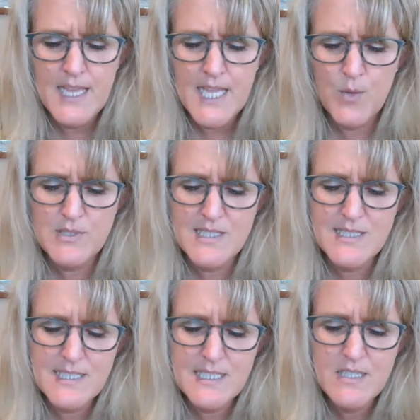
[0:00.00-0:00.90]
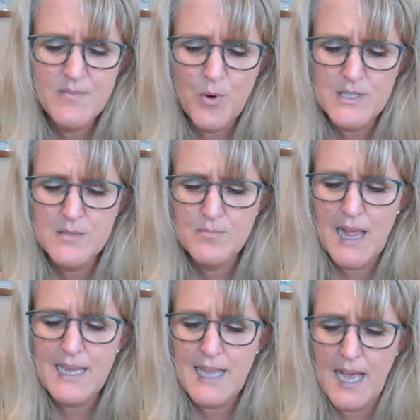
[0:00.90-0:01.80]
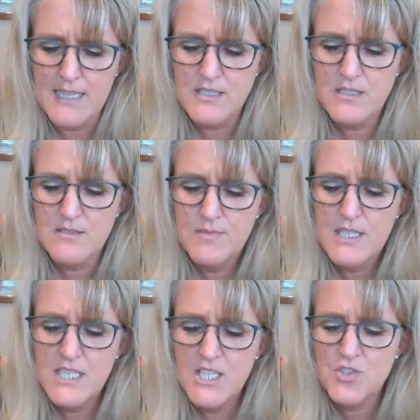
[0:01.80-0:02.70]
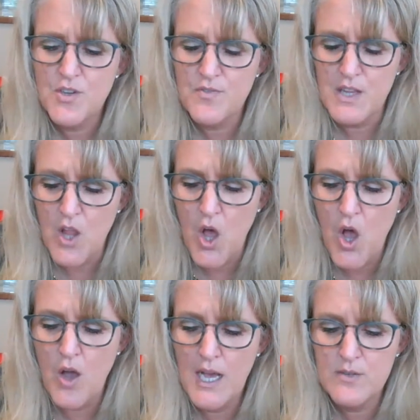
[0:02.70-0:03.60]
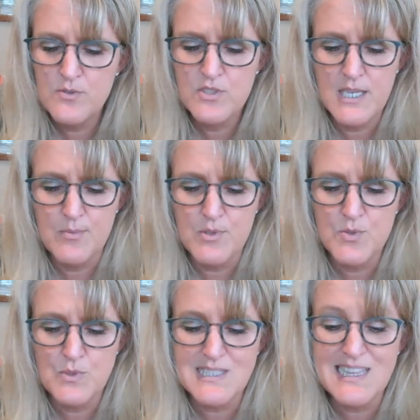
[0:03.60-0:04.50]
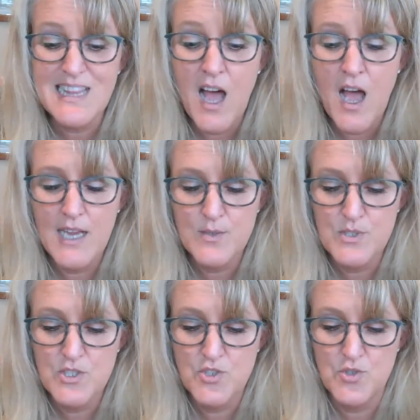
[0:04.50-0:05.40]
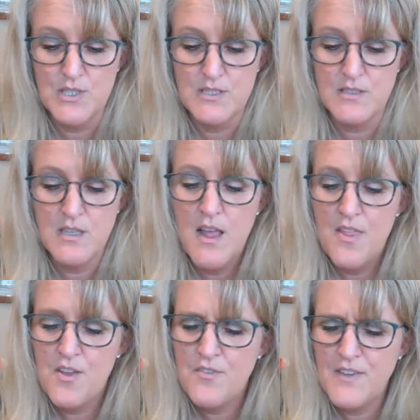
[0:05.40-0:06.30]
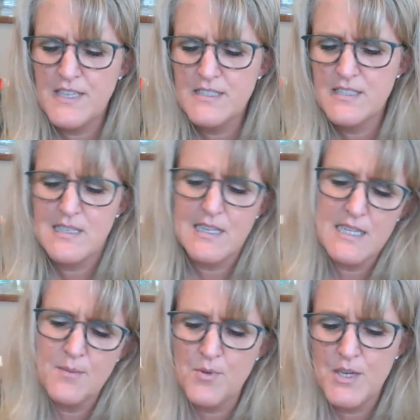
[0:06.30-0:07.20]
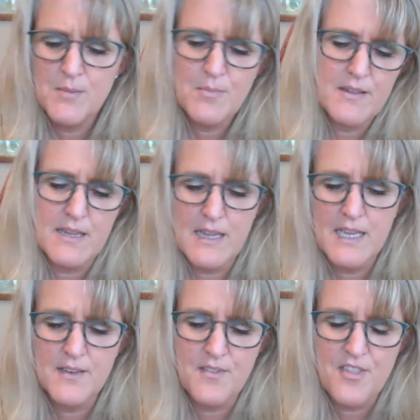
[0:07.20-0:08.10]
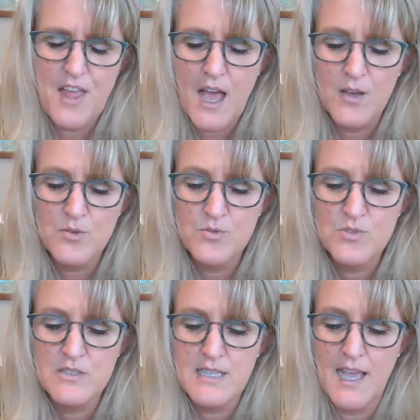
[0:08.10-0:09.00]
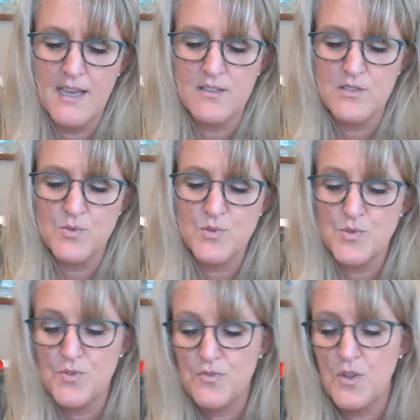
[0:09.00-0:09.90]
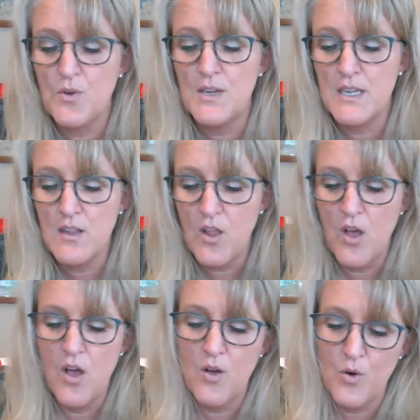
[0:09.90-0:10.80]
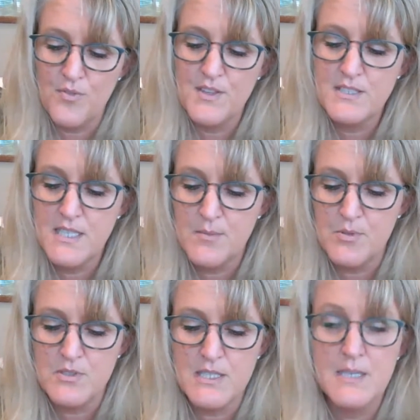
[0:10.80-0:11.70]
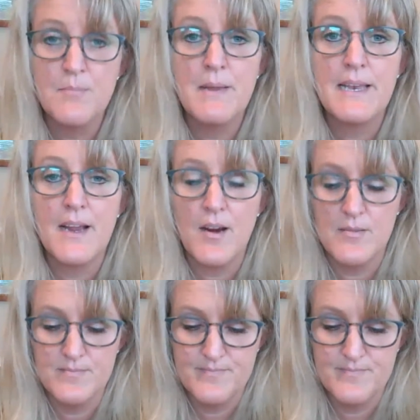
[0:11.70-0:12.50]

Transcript: It was a sea of pointed black hats. Each of the long house tables was lined with students, their faces glimmering by the light of 1,000 candles, which were floating along over the tables in midair.